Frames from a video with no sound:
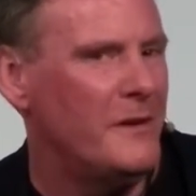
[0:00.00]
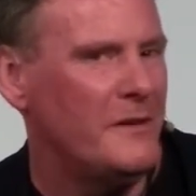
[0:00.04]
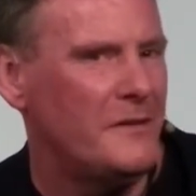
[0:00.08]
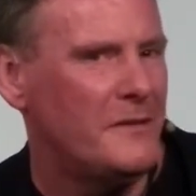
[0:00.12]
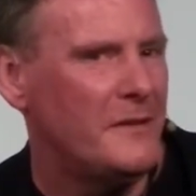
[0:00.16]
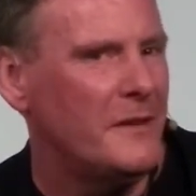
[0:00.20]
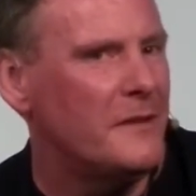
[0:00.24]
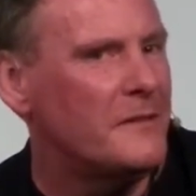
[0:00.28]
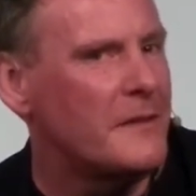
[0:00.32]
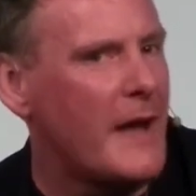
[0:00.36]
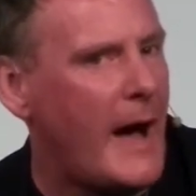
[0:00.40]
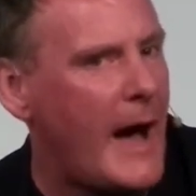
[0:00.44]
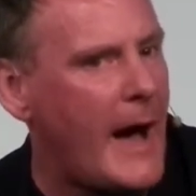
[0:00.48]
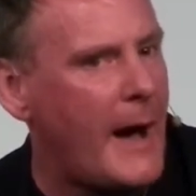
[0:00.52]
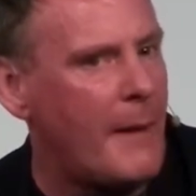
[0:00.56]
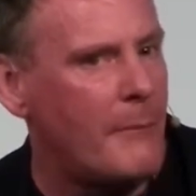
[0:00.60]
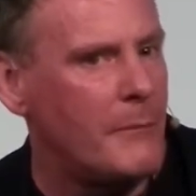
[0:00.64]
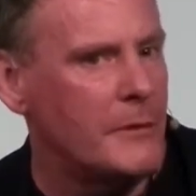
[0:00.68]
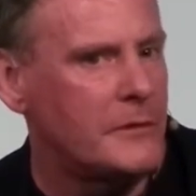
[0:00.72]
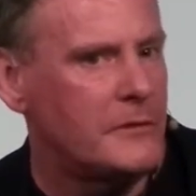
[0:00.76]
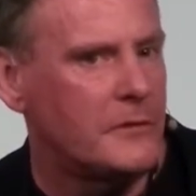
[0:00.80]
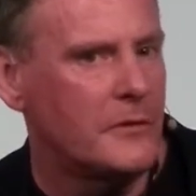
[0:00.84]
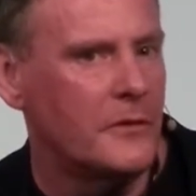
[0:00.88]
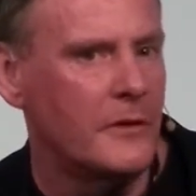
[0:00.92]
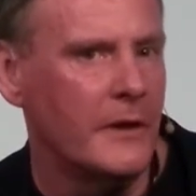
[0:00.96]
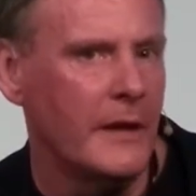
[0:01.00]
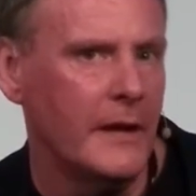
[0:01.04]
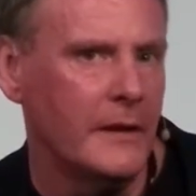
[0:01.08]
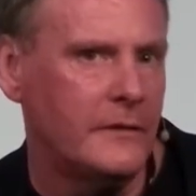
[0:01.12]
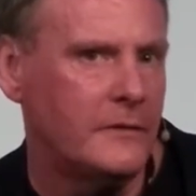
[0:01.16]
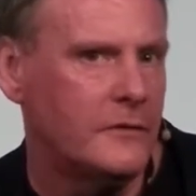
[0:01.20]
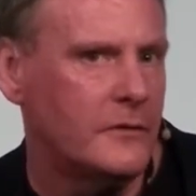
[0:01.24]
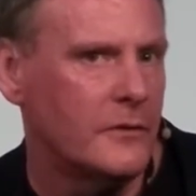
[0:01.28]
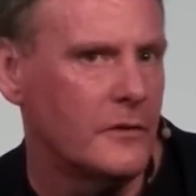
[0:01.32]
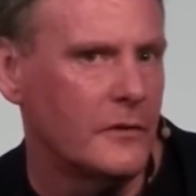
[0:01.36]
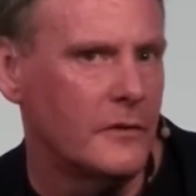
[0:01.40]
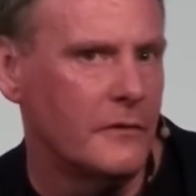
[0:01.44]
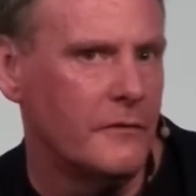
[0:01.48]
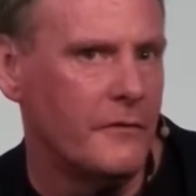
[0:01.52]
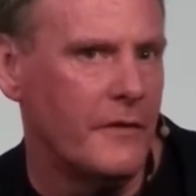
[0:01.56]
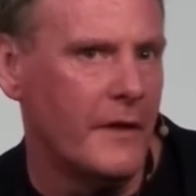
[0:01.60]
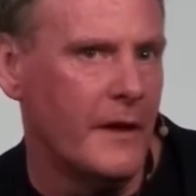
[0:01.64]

Is this amateur nature of